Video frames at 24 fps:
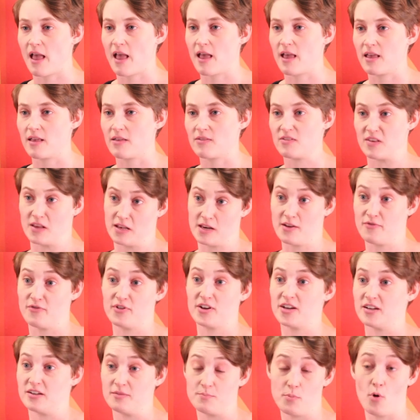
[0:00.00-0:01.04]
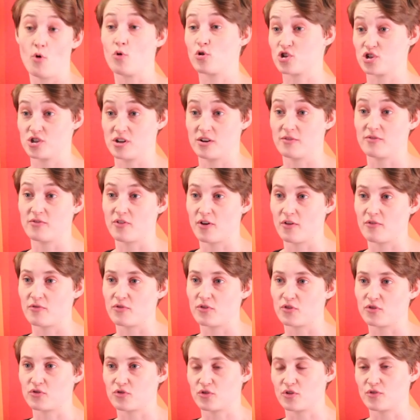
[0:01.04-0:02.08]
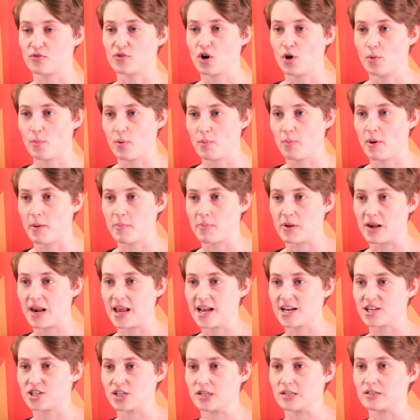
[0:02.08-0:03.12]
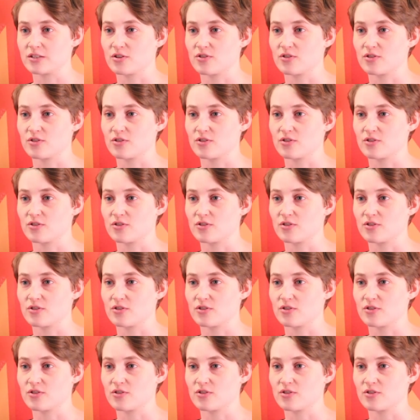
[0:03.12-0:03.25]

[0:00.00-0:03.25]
a significant portion of the sort of global population.